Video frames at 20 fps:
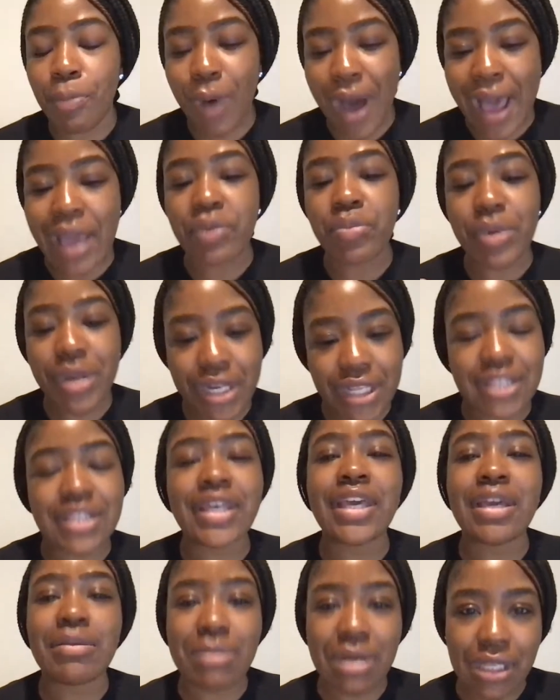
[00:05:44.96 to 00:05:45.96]
by reading
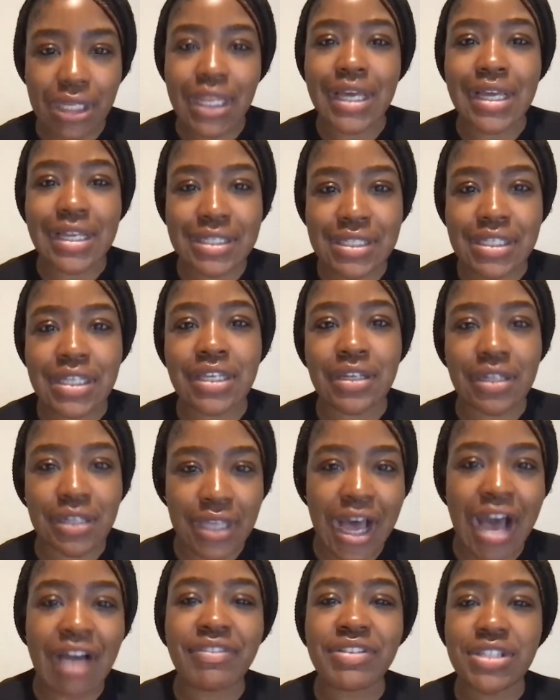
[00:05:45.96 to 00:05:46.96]
the M L S, and
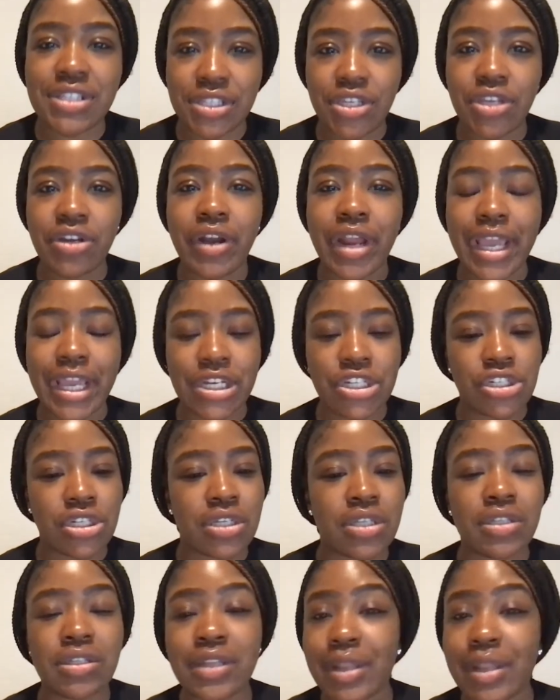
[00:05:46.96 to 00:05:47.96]
obviously your
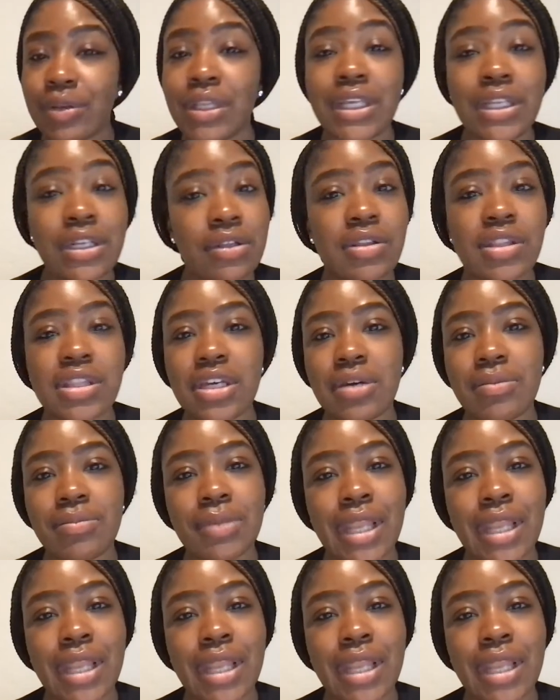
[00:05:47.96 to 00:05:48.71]
agent, lean on them.